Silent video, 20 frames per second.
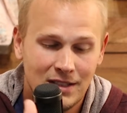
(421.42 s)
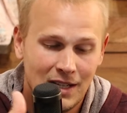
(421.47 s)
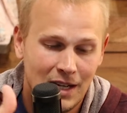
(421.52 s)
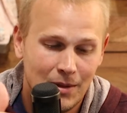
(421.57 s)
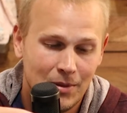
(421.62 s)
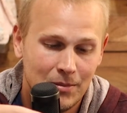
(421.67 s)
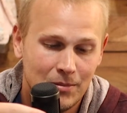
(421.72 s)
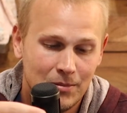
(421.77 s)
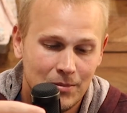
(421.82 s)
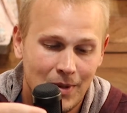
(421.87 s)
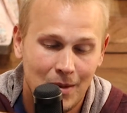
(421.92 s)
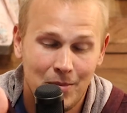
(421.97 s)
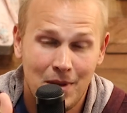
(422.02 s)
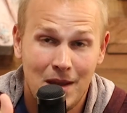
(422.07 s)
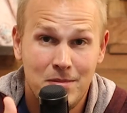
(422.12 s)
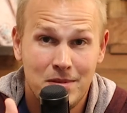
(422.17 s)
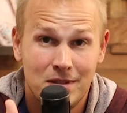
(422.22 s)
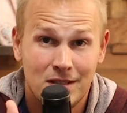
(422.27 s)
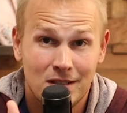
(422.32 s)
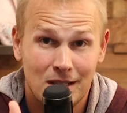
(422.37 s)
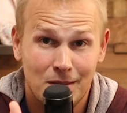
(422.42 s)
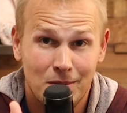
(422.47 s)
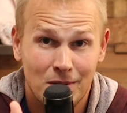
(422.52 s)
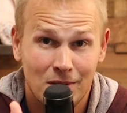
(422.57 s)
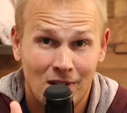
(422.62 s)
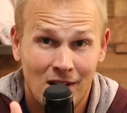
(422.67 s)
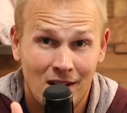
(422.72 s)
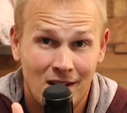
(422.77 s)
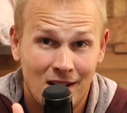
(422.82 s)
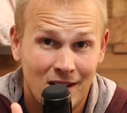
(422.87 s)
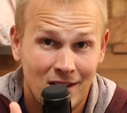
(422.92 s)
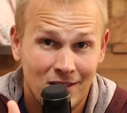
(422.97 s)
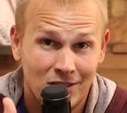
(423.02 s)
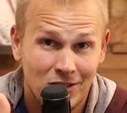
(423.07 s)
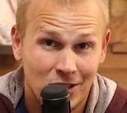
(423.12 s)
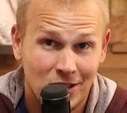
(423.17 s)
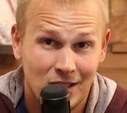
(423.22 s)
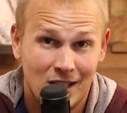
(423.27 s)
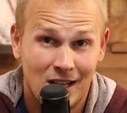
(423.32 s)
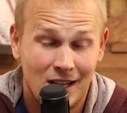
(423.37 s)
now my baby's sleeping right now,
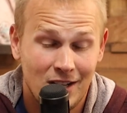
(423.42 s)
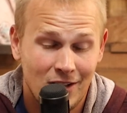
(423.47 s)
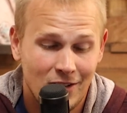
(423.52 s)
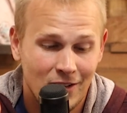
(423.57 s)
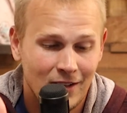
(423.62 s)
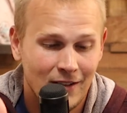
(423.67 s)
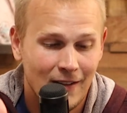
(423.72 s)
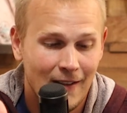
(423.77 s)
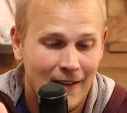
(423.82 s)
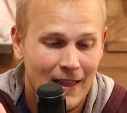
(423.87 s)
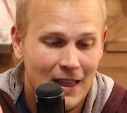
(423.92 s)
so you can't hear it,